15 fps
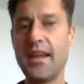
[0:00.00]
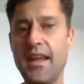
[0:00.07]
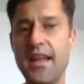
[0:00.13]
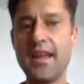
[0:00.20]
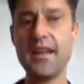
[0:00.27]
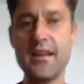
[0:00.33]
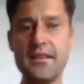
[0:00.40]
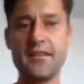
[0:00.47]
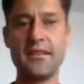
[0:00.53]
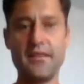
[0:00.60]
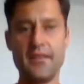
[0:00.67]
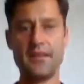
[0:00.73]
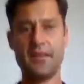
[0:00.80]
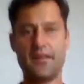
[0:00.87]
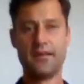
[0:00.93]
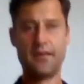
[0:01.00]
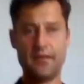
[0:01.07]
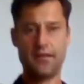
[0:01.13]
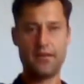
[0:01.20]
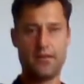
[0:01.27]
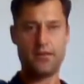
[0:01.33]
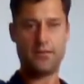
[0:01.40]
and
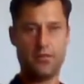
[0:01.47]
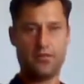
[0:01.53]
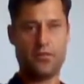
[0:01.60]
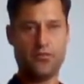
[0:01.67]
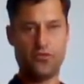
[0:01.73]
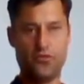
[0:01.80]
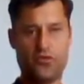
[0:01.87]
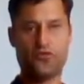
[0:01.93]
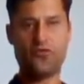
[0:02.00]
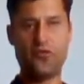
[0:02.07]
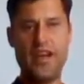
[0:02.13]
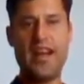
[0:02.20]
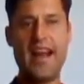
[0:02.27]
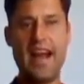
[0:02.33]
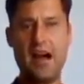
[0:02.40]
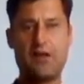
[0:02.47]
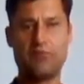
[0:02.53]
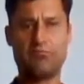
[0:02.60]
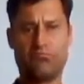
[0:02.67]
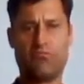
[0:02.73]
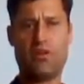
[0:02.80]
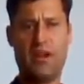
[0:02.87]
straight out,
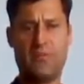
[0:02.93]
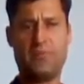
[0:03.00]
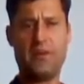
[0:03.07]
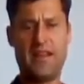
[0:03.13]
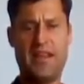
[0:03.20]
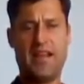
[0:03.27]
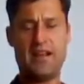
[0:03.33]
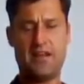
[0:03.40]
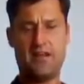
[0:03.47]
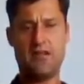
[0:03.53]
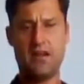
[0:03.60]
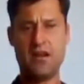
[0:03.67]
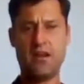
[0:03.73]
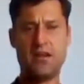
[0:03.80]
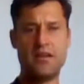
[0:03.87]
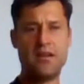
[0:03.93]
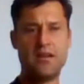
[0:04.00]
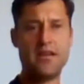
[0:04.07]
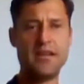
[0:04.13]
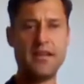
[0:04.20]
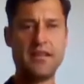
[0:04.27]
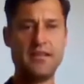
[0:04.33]
up and down,
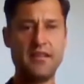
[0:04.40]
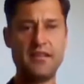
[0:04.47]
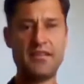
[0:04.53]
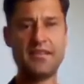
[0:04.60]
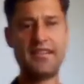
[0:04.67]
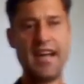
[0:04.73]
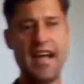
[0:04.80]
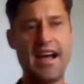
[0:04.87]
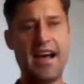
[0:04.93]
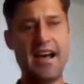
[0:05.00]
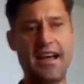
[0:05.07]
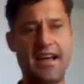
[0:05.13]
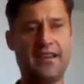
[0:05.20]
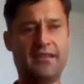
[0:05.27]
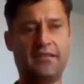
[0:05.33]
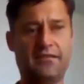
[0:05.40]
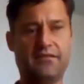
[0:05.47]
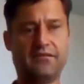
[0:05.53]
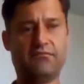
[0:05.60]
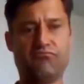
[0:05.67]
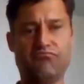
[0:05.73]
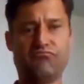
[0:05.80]
to the side,
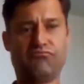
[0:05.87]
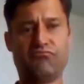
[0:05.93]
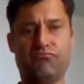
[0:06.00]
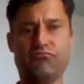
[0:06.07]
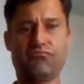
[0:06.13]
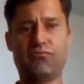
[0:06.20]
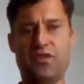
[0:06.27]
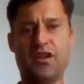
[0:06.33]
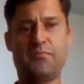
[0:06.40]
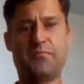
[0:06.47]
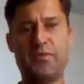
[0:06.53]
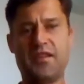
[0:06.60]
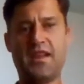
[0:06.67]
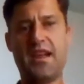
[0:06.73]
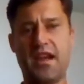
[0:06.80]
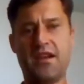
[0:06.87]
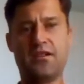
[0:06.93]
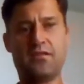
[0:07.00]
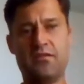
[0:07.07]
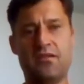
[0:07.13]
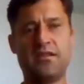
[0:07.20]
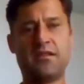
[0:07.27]
up and down,